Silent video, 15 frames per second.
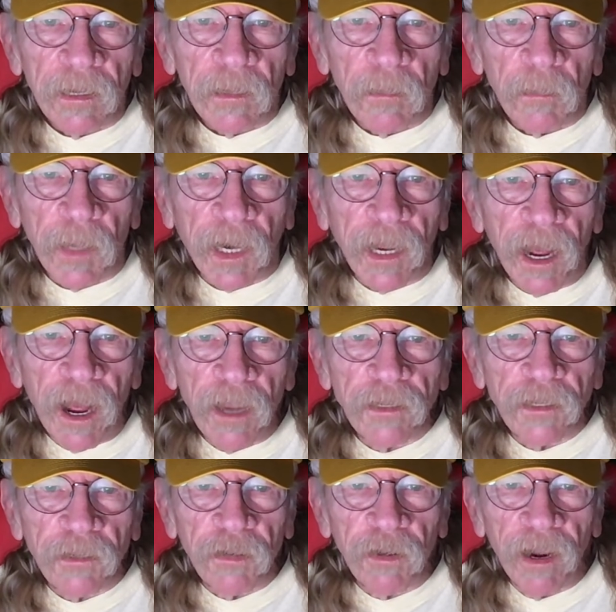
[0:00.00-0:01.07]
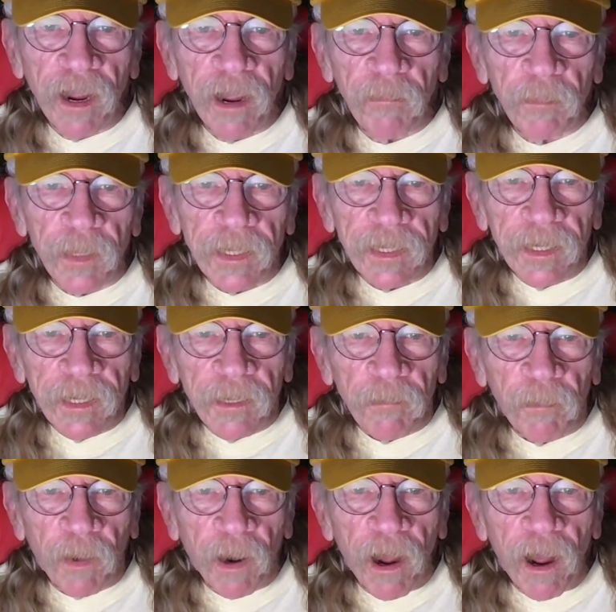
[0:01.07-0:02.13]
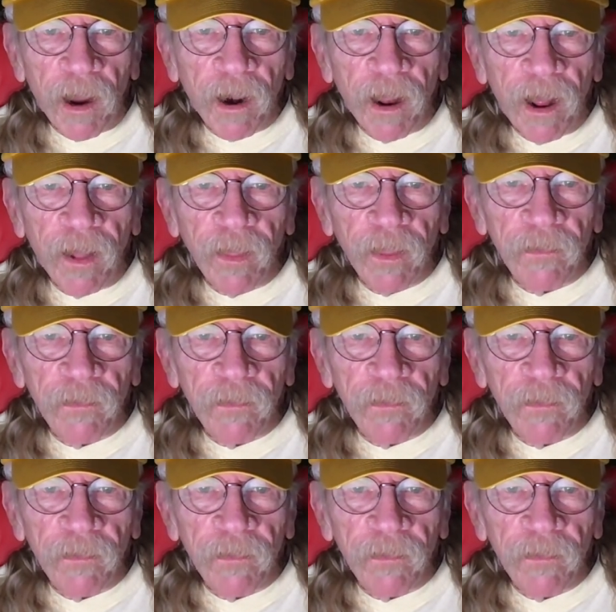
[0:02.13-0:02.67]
Because Trump brought all